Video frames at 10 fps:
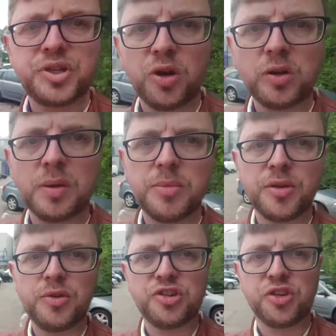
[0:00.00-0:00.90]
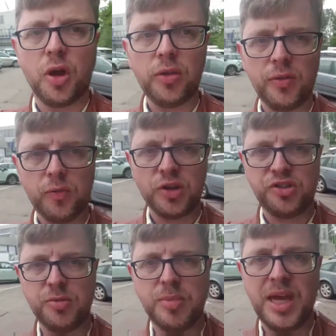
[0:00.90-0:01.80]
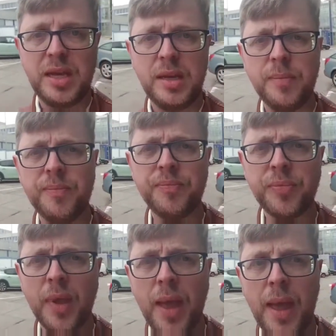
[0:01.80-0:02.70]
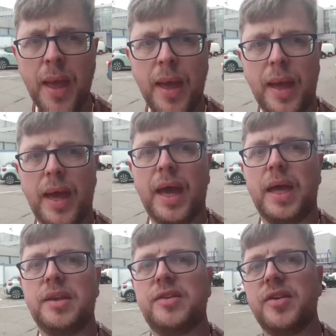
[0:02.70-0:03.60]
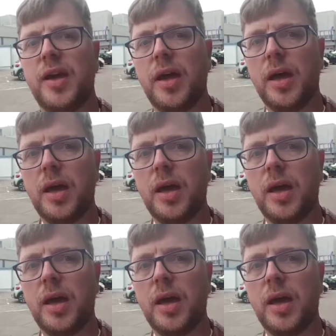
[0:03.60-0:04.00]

show them the result of what you made, and